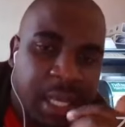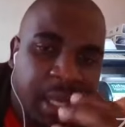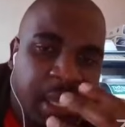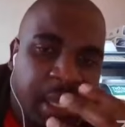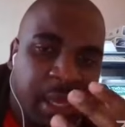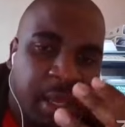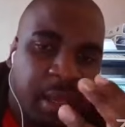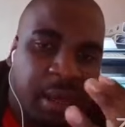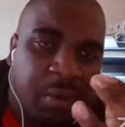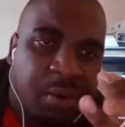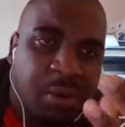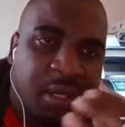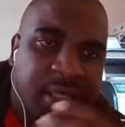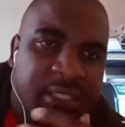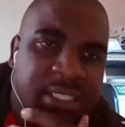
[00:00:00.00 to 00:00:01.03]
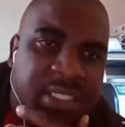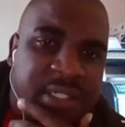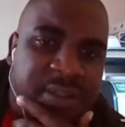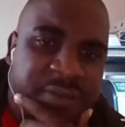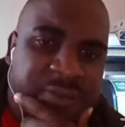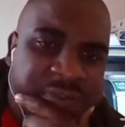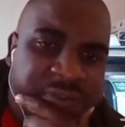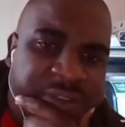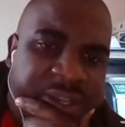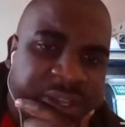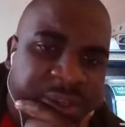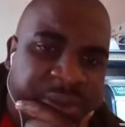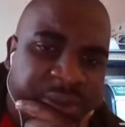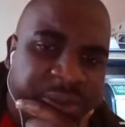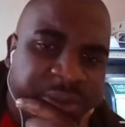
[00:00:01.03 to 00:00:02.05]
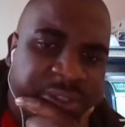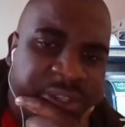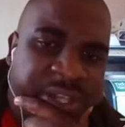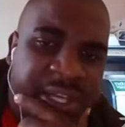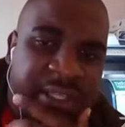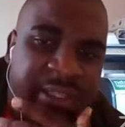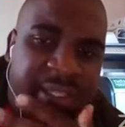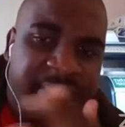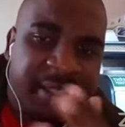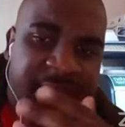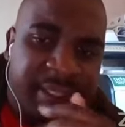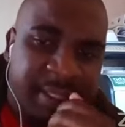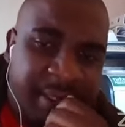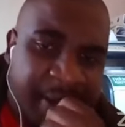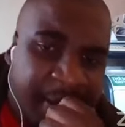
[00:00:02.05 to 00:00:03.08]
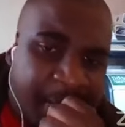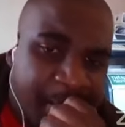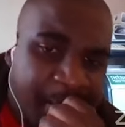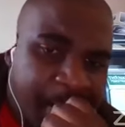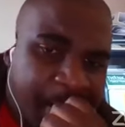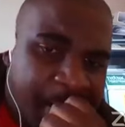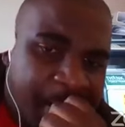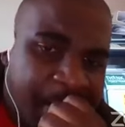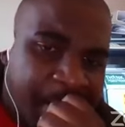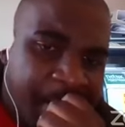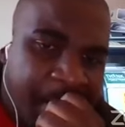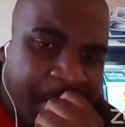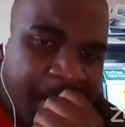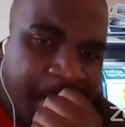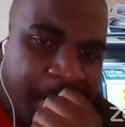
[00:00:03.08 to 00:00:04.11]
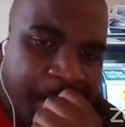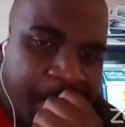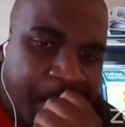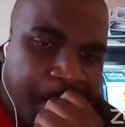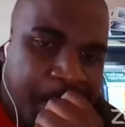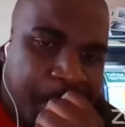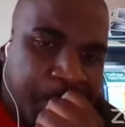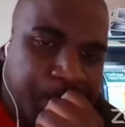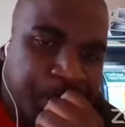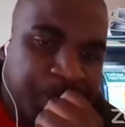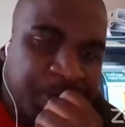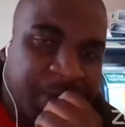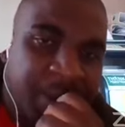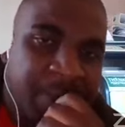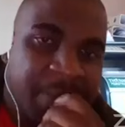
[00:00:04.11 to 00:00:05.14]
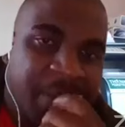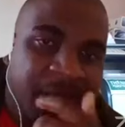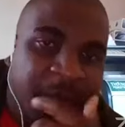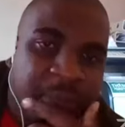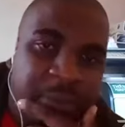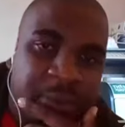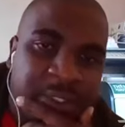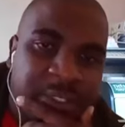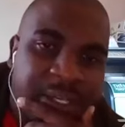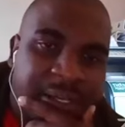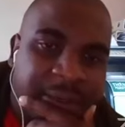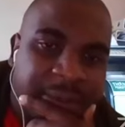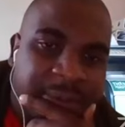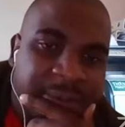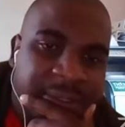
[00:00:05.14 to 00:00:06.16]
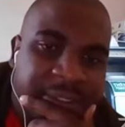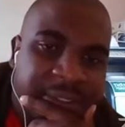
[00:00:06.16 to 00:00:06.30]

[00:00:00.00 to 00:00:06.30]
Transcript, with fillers: uh, collective uh, youth. Yeah, that is uh, my input around